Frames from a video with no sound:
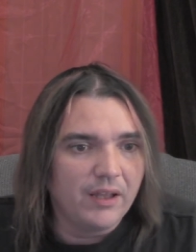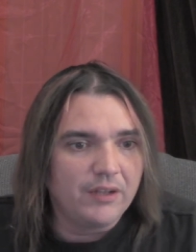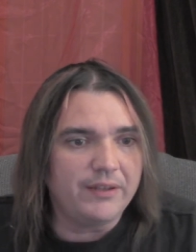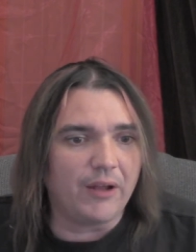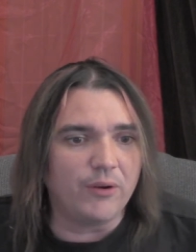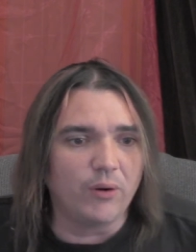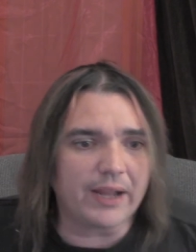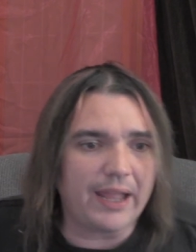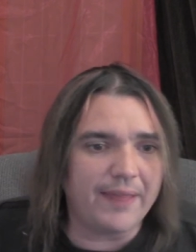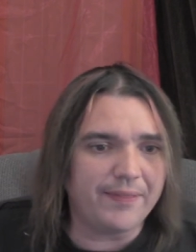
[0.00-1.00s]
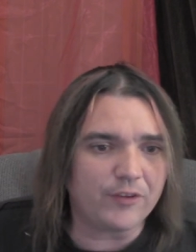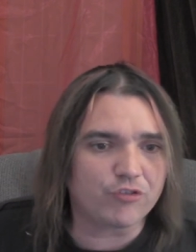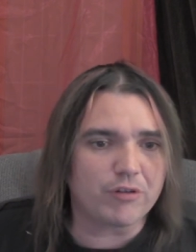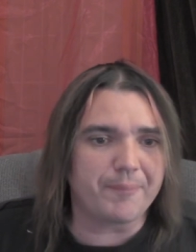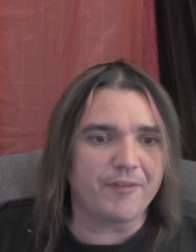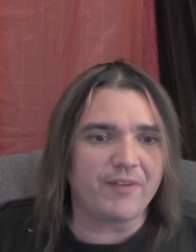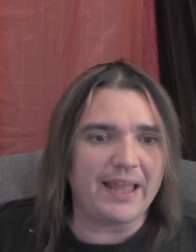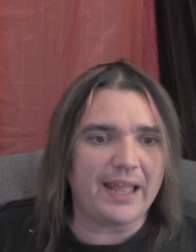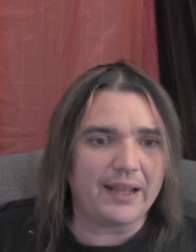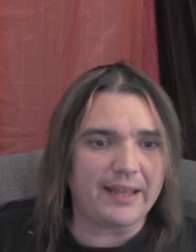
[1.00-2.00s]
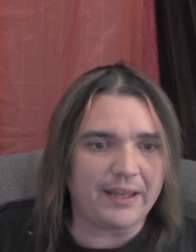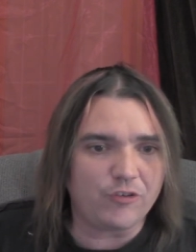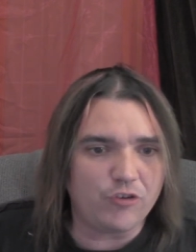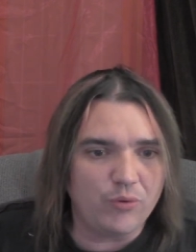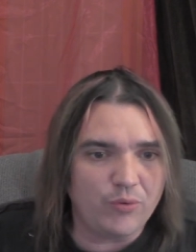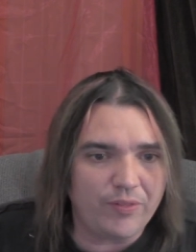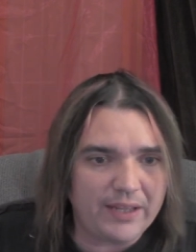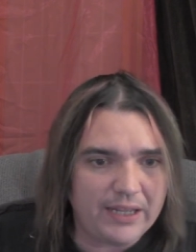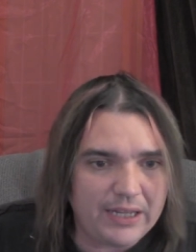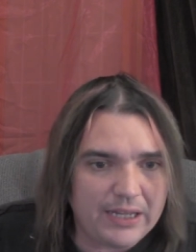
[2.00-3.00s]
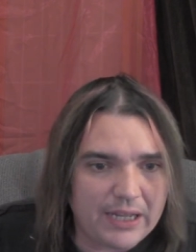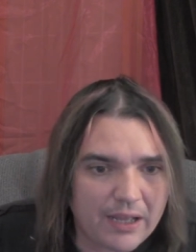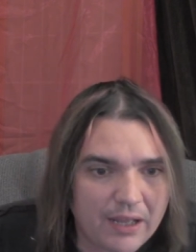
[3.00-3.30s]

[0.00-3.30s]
Delnuk and the strip of land to the